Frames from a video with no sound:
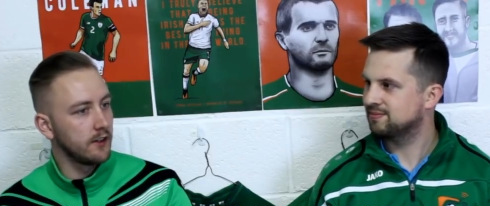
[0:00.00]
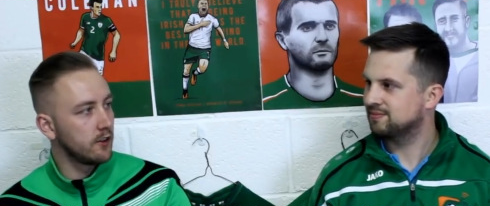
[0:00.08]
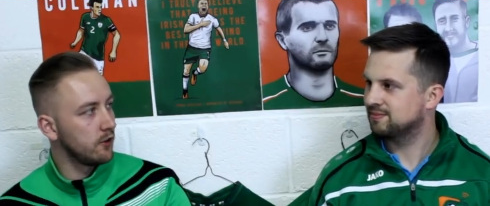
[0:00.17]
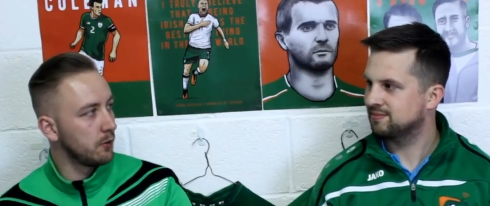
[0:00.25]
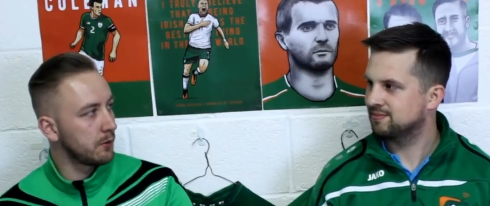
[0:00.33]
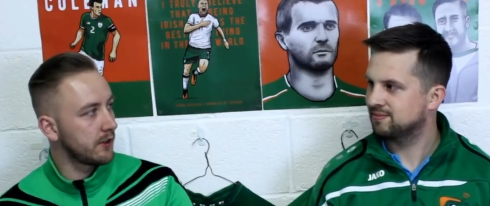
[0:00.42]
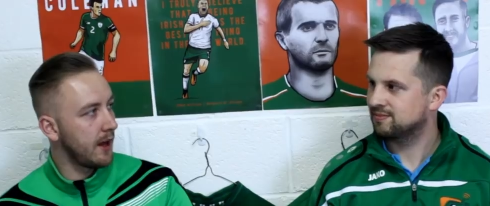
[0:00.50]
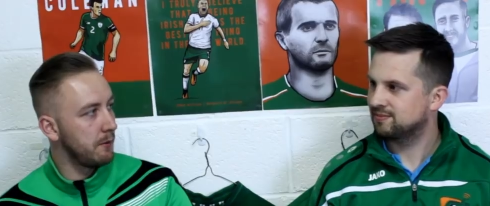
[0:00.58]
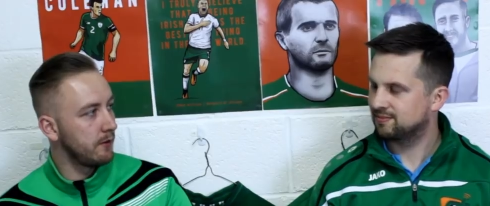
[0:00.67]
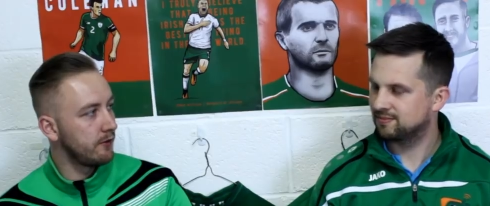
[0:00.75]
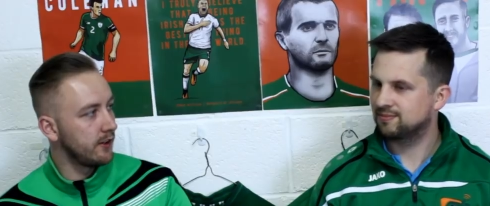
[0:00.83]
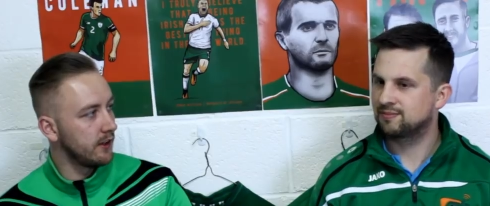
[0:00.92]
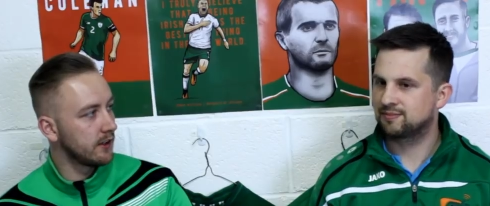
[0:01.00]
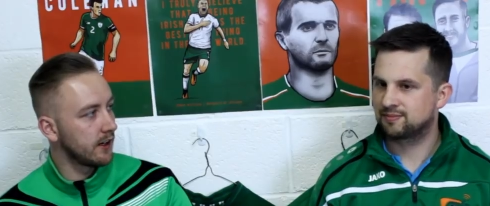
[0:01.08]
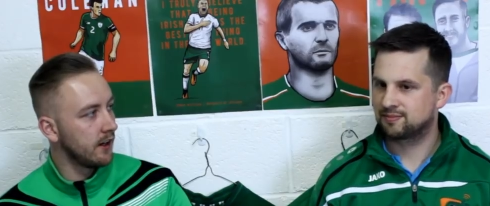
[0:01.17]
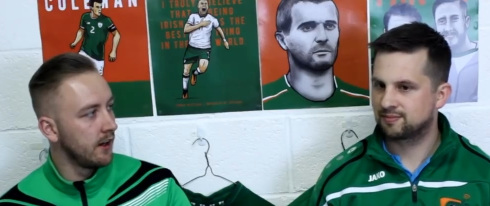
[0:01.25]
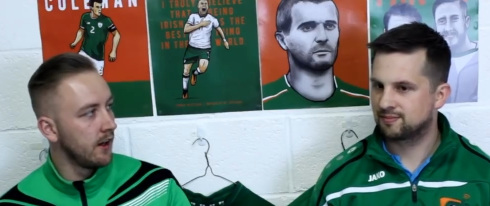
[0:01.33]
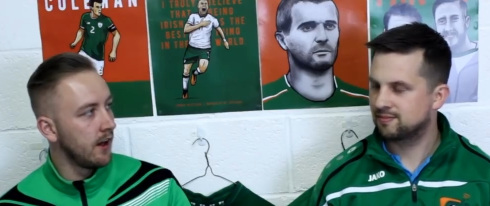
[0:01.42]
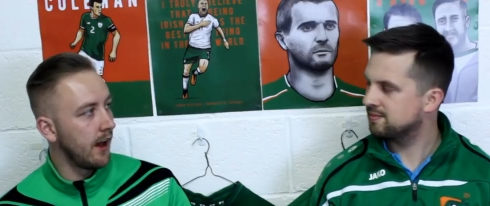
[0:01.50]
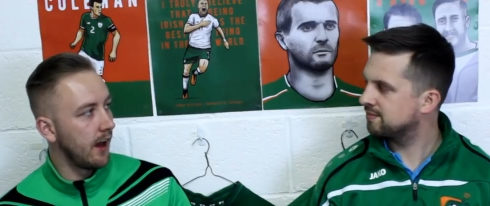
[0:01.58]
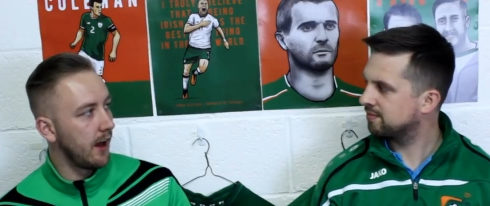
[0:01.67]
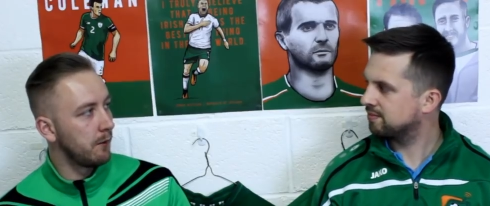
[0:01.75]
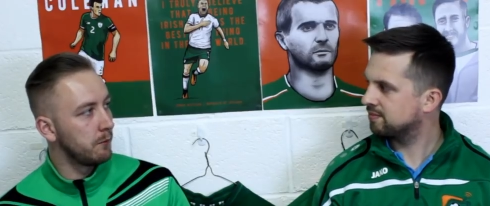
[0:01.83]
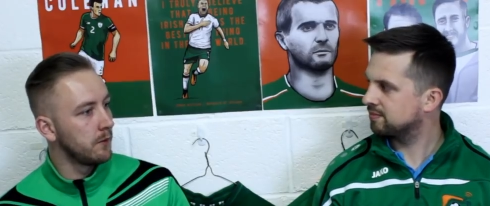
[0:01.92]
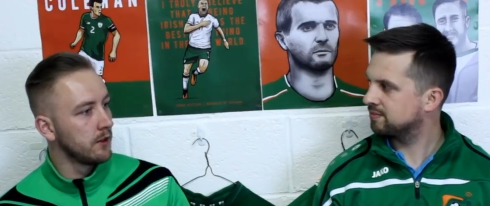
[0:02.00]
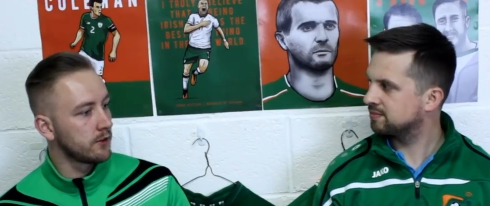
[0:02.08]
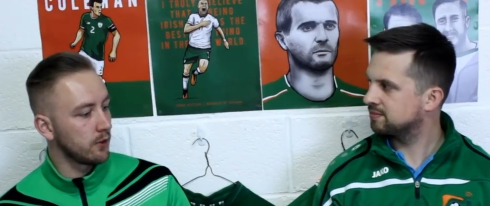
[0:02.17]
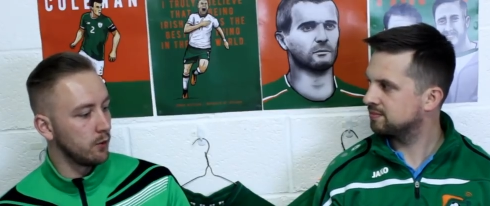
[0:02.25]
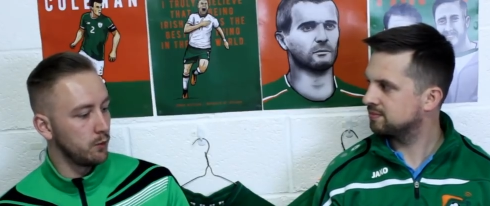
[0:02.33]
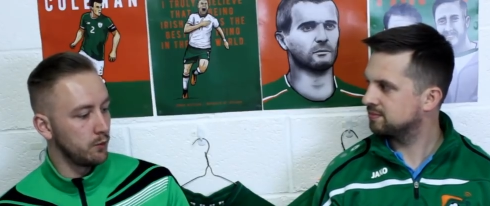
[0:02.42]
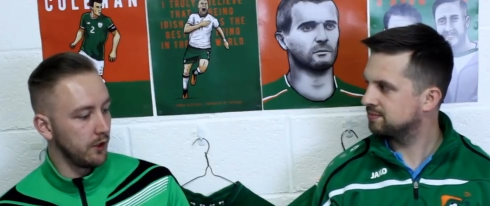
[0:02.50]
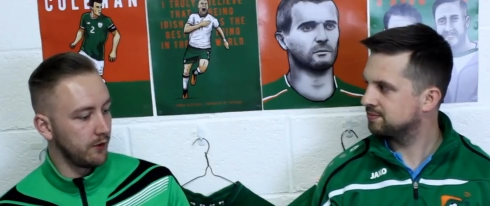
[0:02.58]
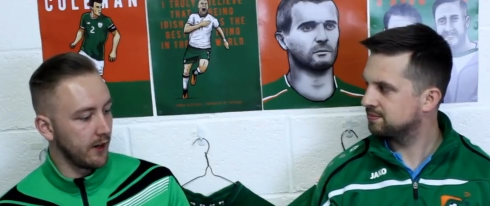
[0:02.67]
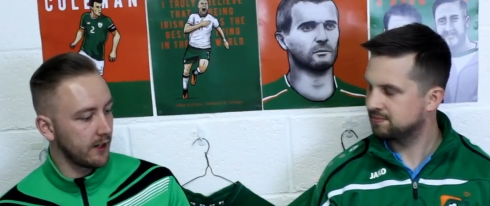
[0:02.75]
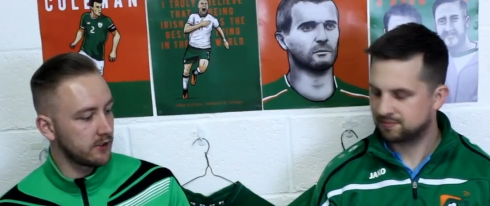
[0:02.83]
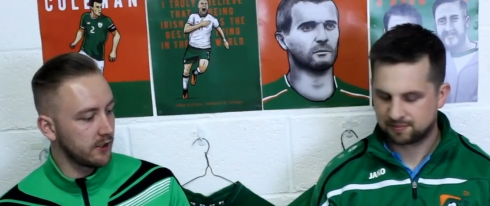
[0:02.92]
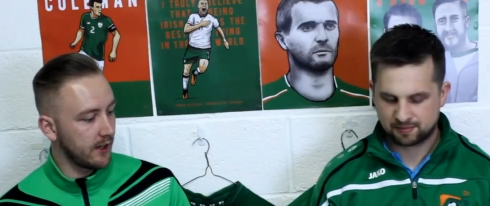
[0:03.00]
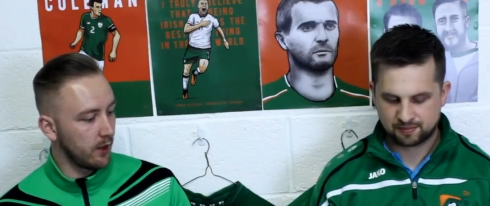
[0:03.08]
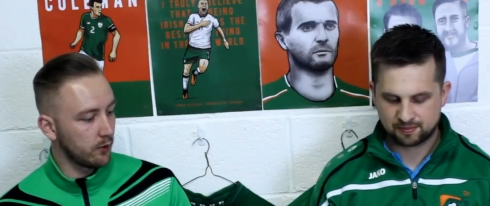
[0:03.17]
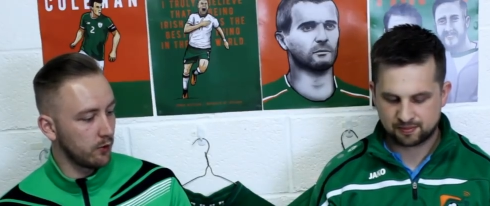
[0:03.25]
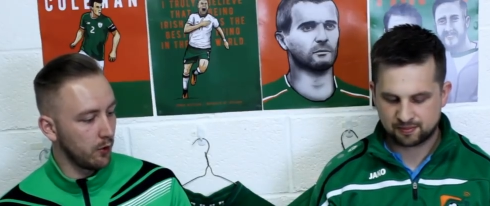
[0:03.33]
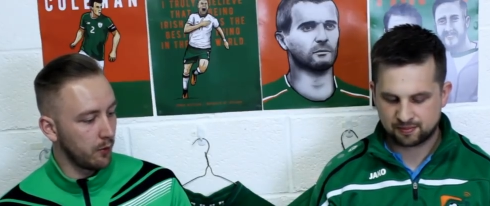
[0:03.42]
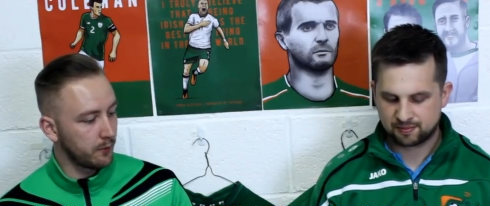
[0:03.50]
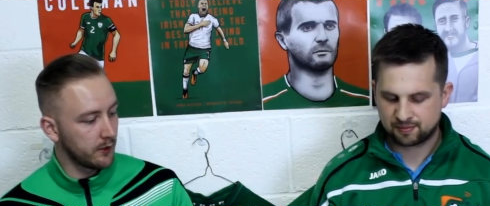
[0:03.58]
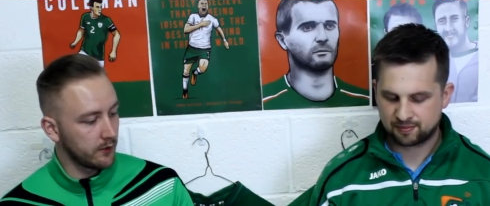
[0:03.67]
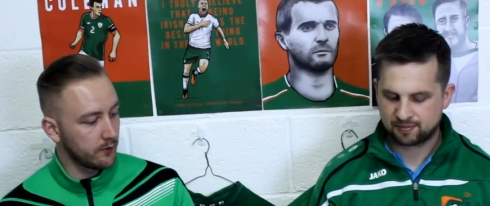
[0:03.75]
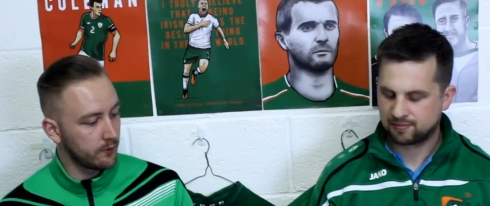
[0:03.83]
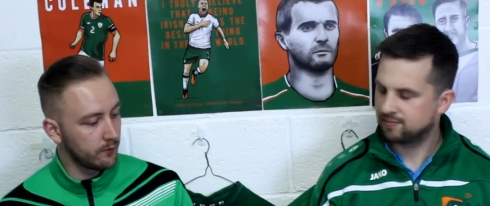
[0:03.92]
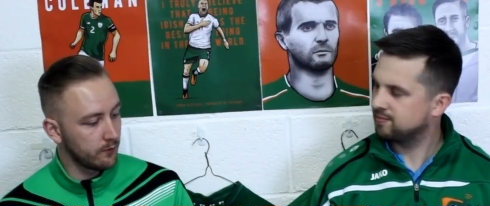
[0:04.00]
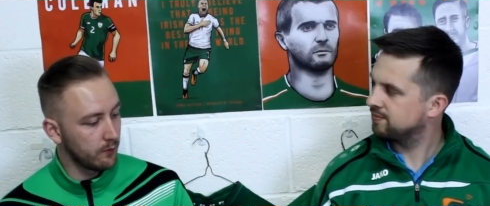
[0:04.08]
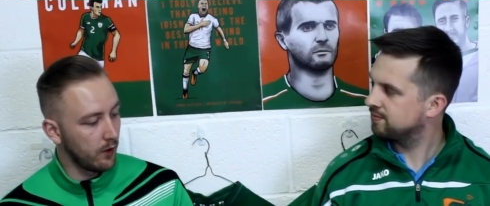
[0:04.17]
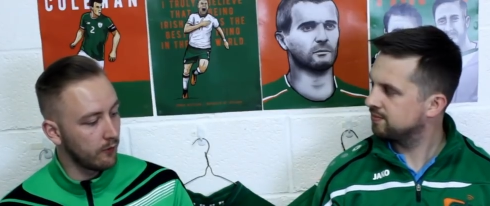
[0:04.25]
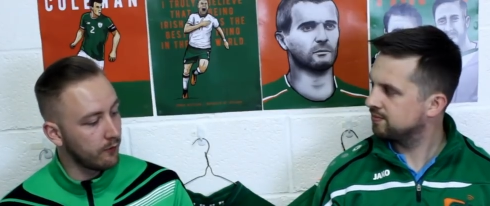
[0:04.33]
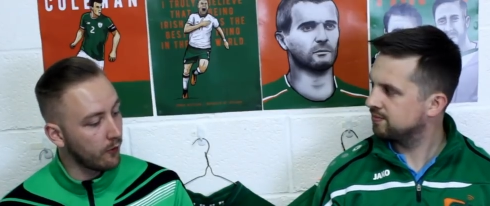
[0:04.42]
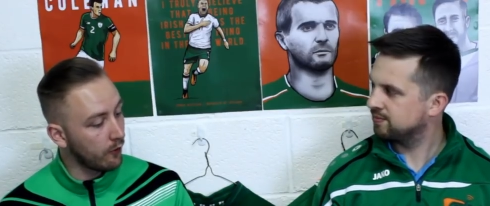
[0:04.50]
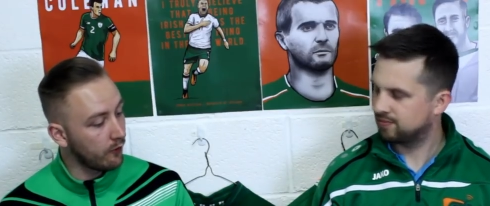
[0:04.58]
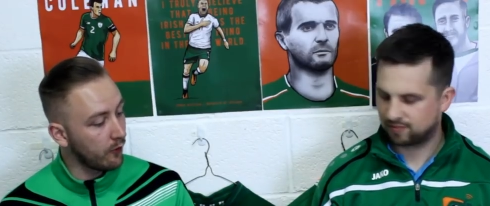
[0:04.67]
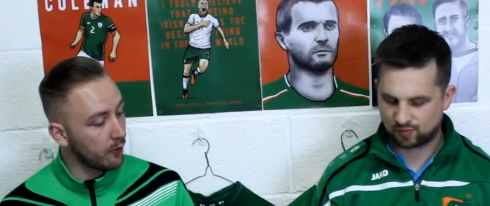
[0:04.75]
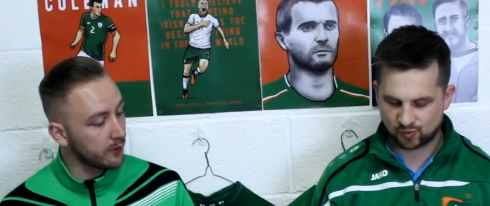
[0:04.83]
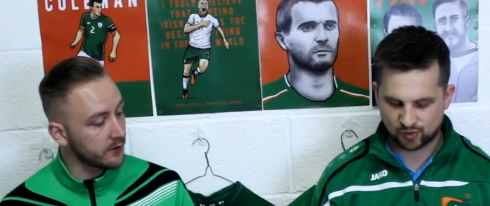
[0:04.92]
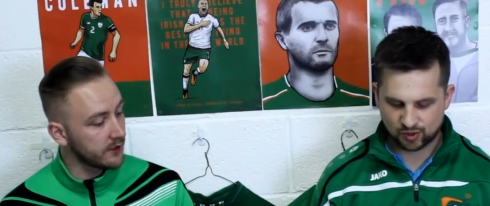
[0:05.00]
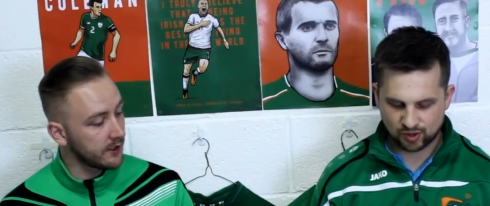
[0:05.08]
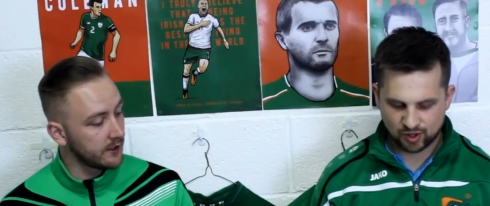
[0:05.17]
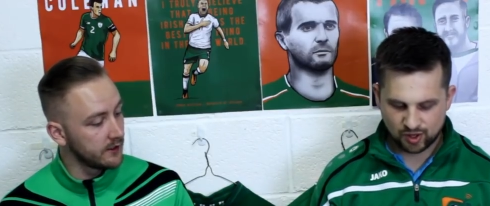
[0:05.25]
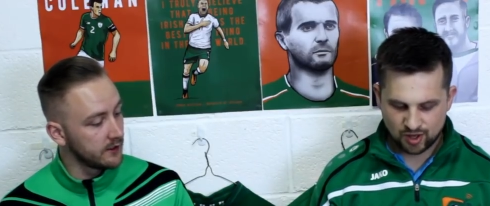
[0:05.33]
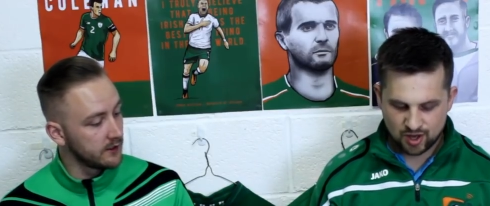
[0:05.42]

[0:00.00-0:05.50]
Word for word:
Speaker 1: He's a number ten midfielder. Um, so if you actually count up, there's what four forwards there.